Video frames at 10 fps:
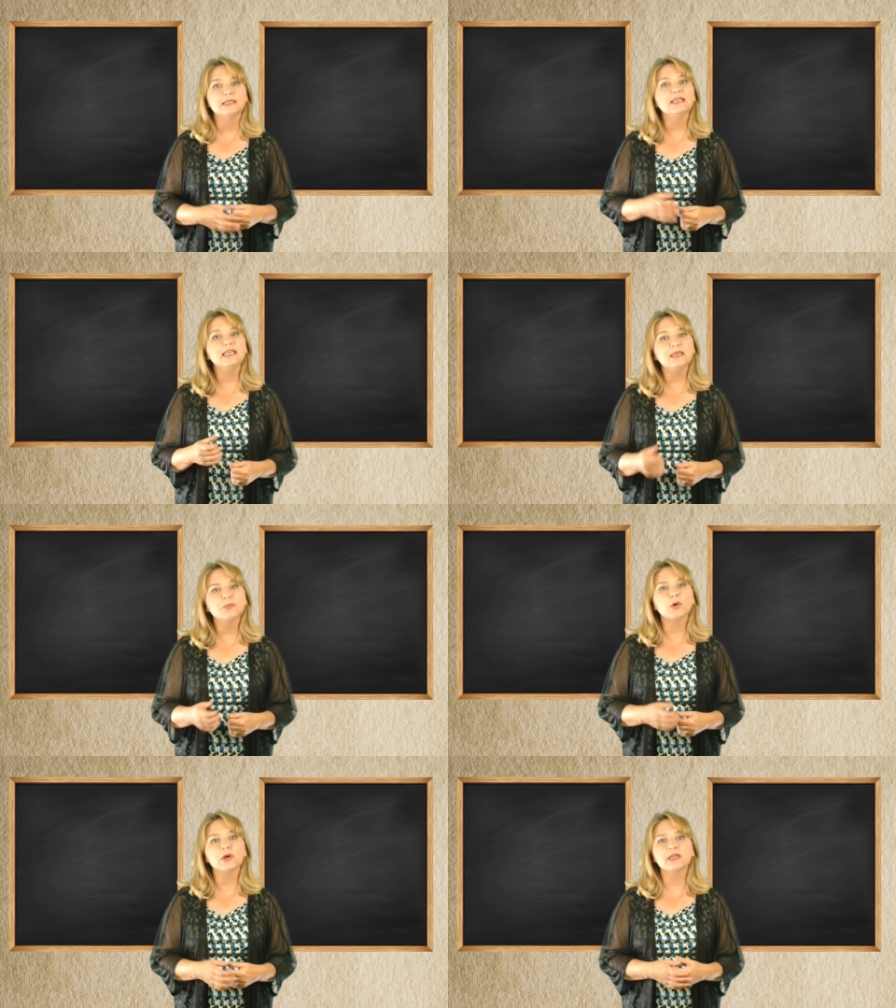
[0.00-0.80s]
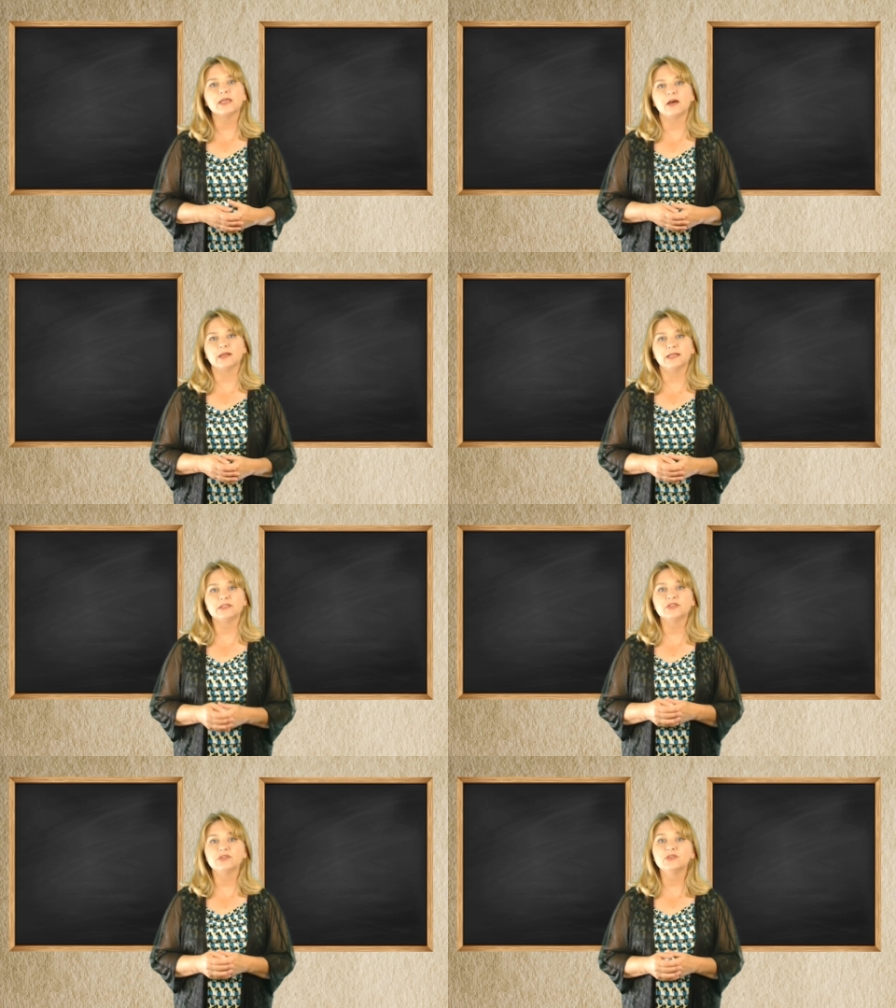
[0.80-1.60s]
Keep working on it
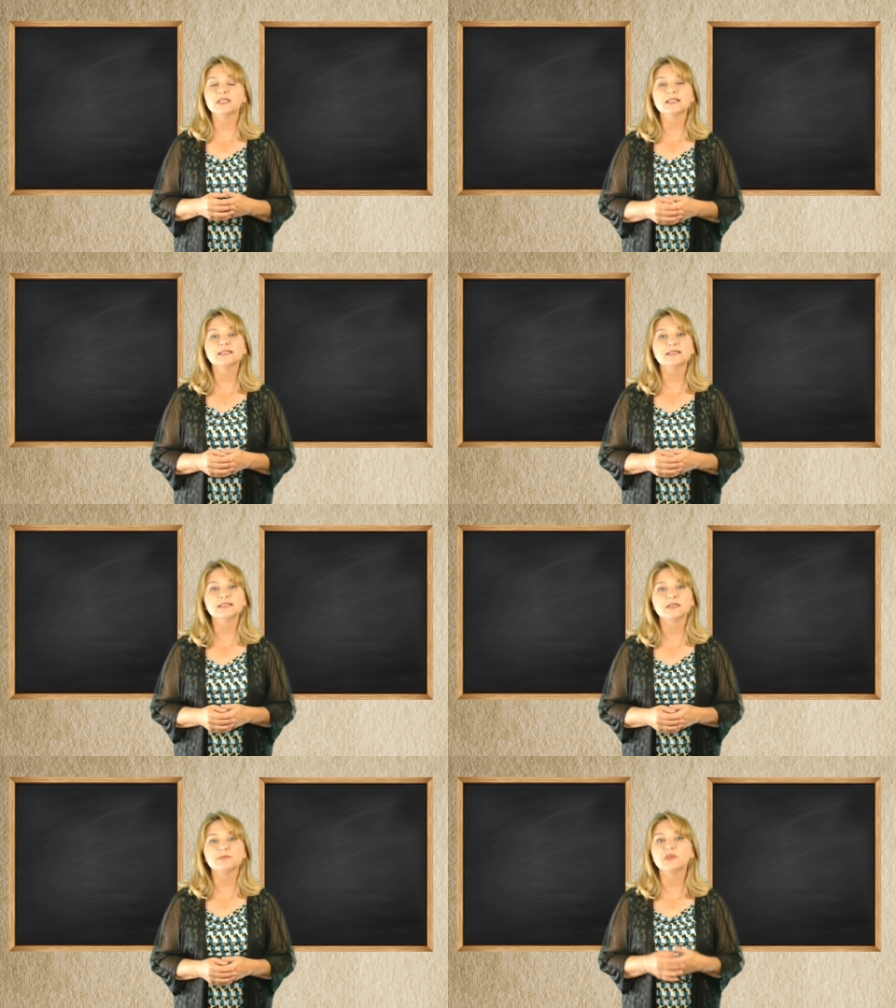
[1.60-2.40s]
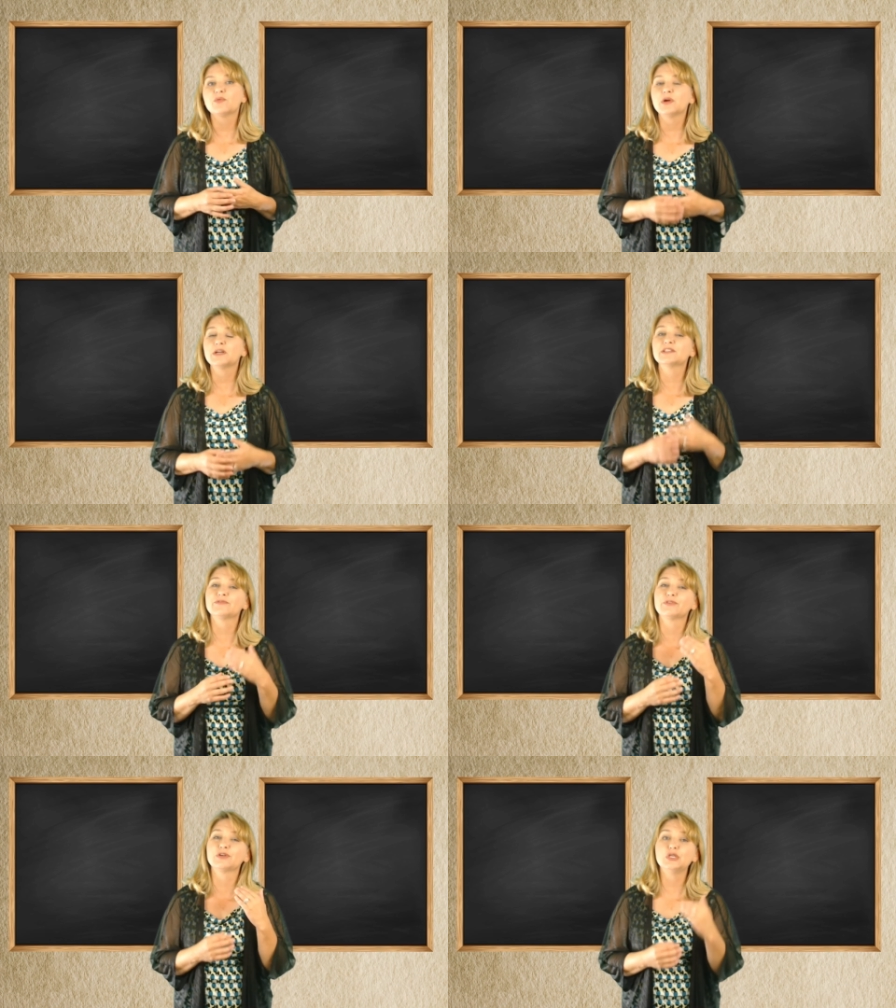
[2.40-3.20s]
until you get a system that works
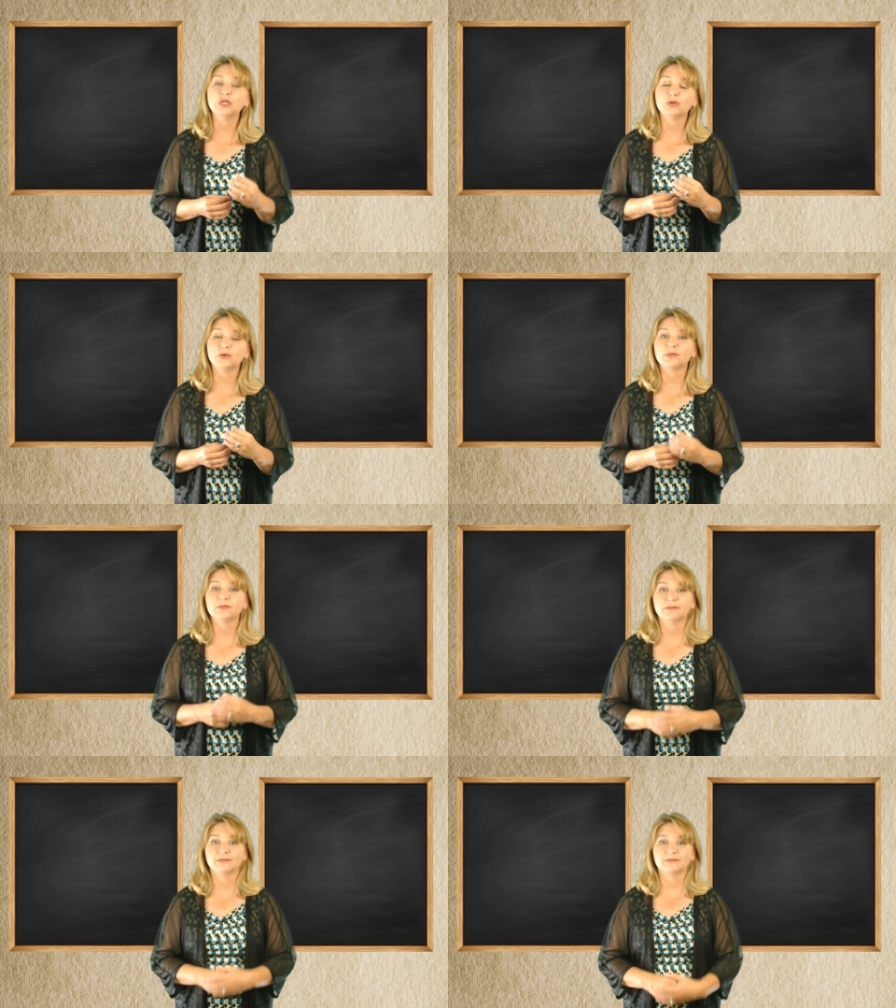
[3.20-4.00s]
for you.